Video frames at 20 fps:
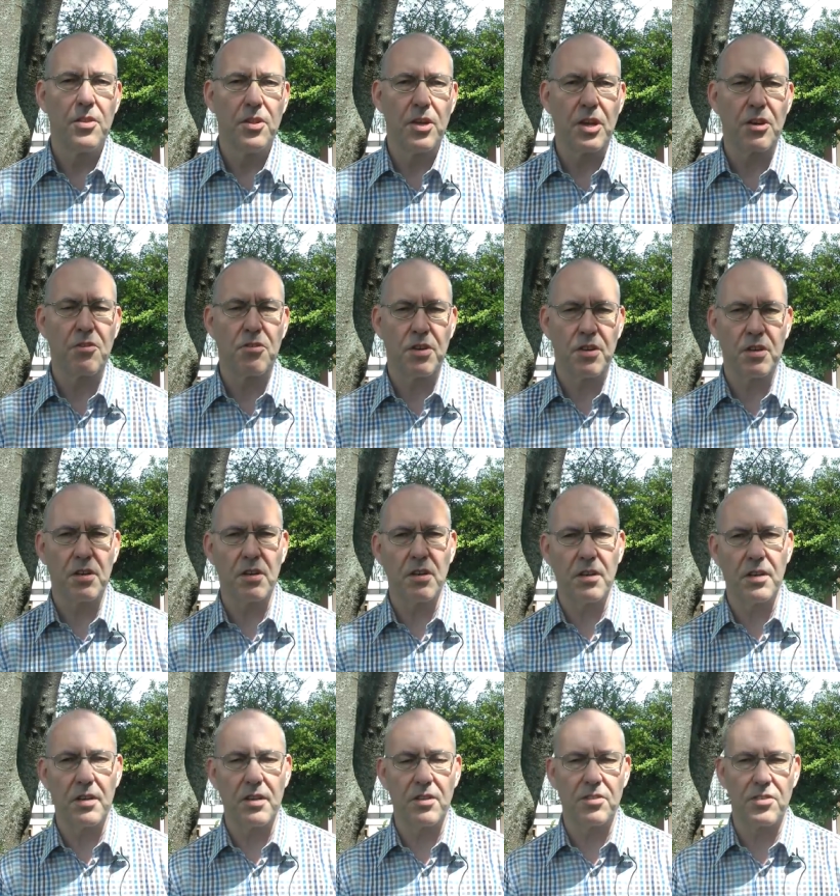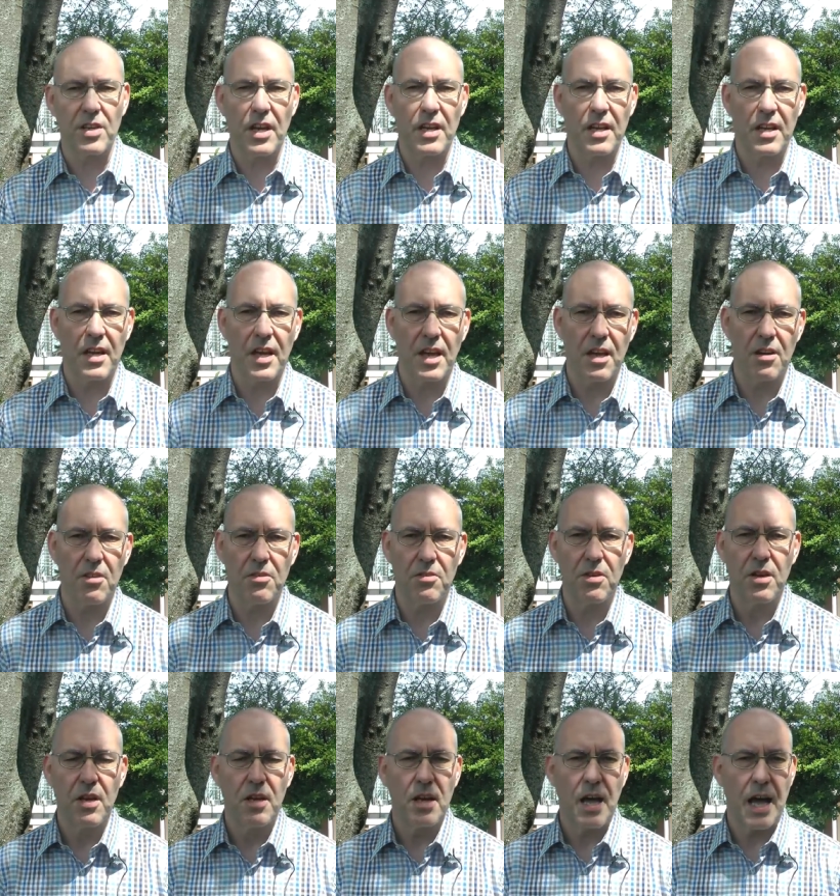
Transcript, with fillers: They are critical in deciding how